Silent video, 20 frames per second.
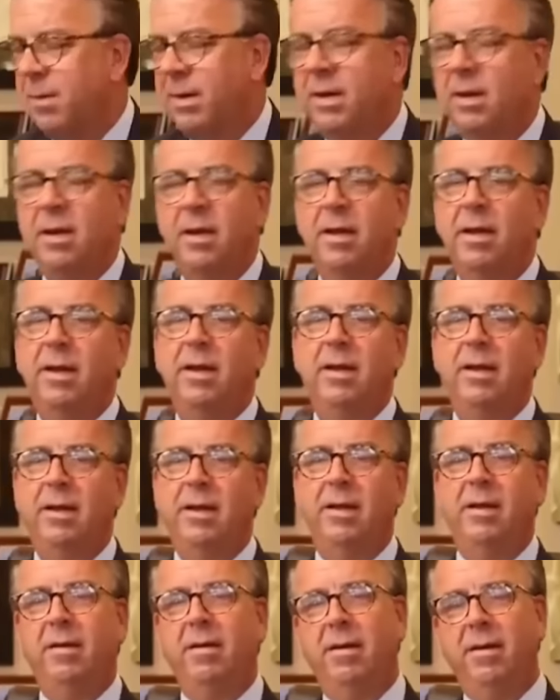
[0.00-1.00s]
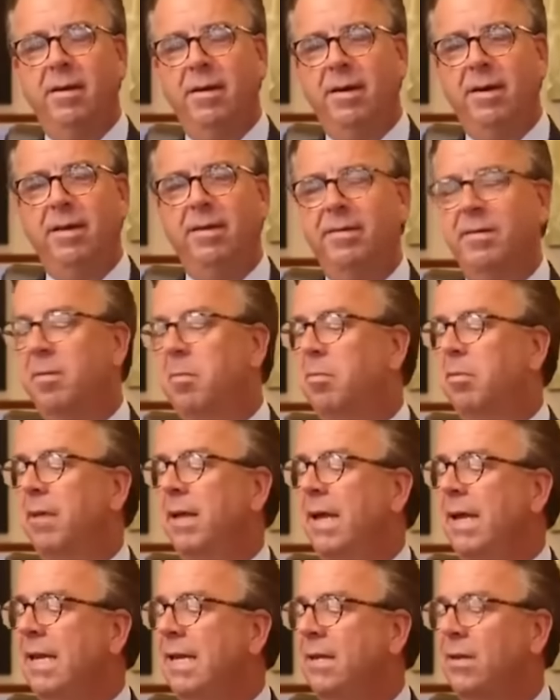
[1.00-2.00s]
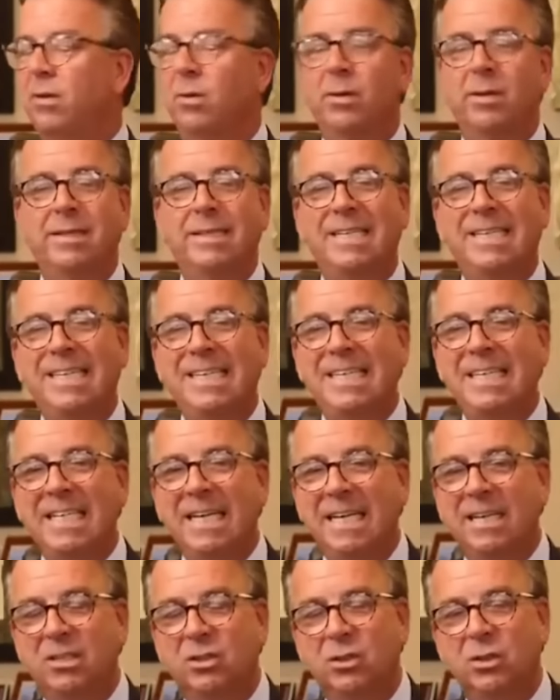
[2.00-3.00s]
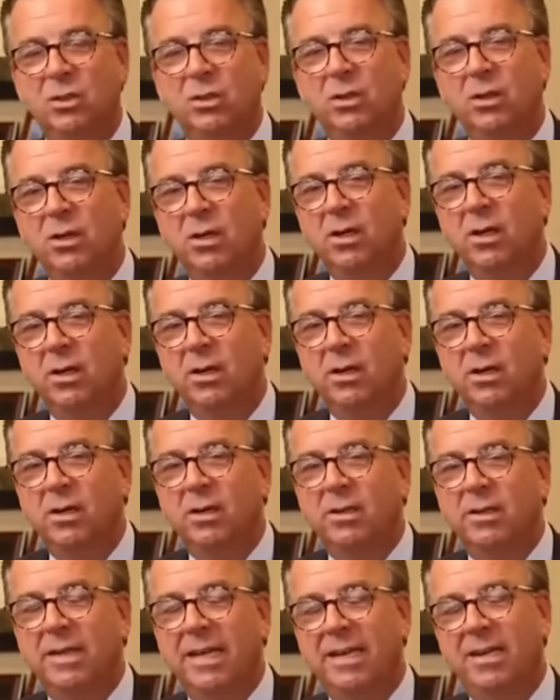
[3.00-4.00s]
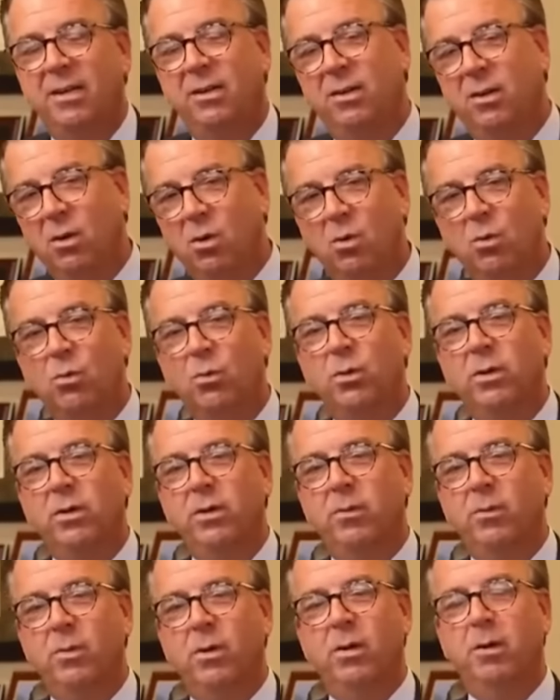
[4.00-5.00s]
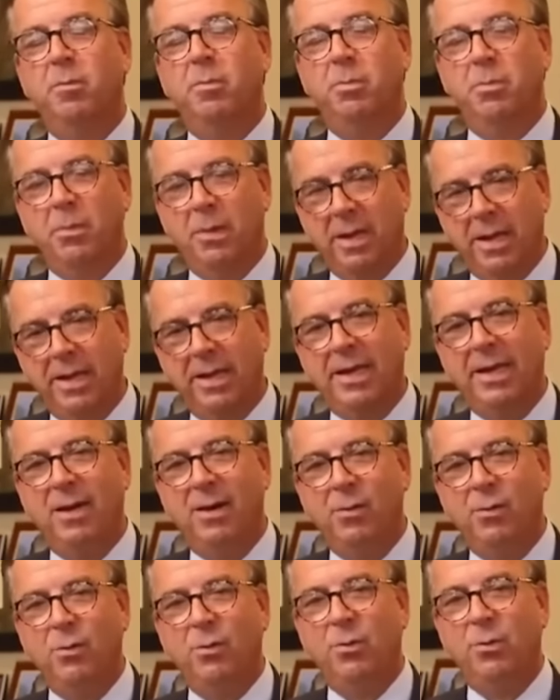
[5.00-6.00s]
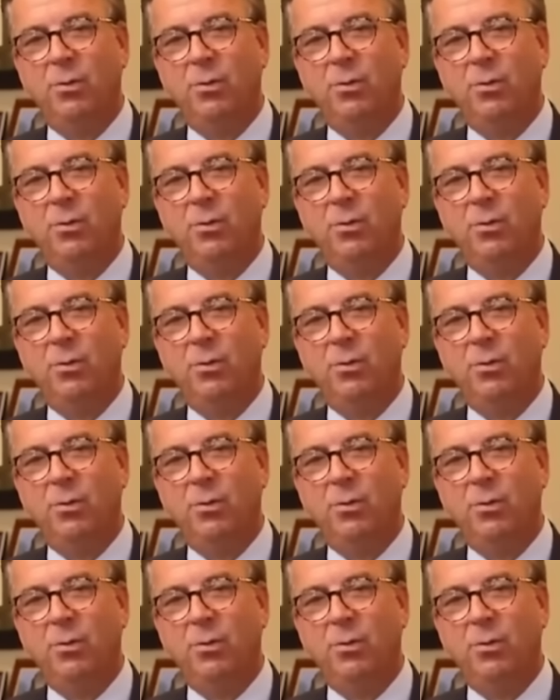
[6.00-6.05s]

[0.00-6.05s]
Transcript: I mean, he's complaining to a teenager that you don't really want to hang out